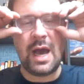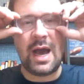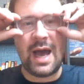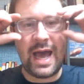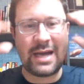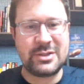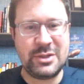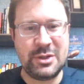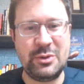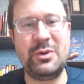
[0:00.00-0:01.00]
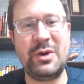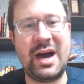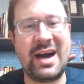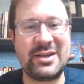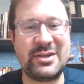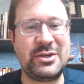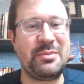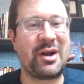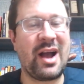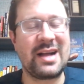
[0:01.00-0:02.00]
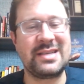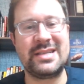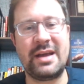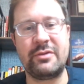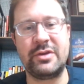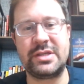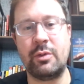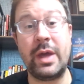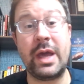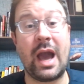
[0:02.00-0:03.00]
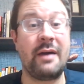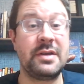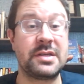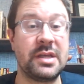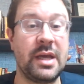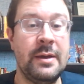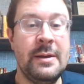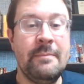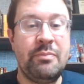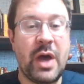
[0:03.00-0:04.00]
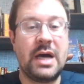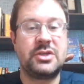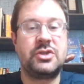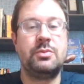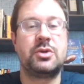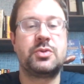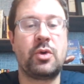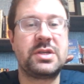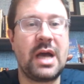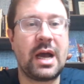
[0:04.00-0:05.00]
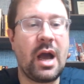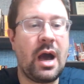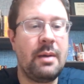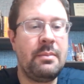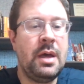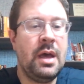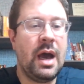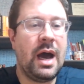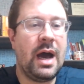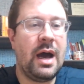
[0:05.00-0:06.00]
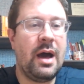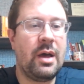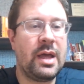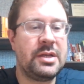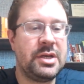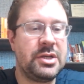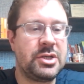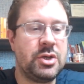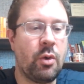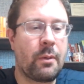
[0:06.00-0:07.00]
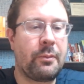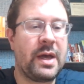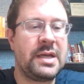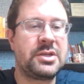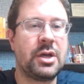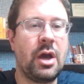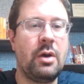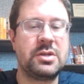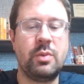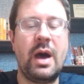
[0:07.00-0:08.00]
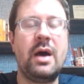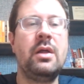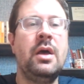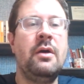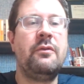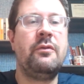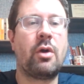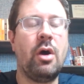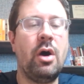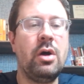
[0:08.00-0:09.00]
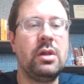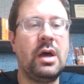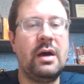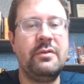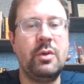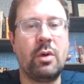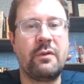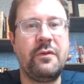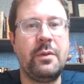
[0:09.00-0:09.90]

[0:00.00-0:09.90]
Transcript: as you consume your content every single week. Obviously, SumerSports.com is your place to go as well for all of your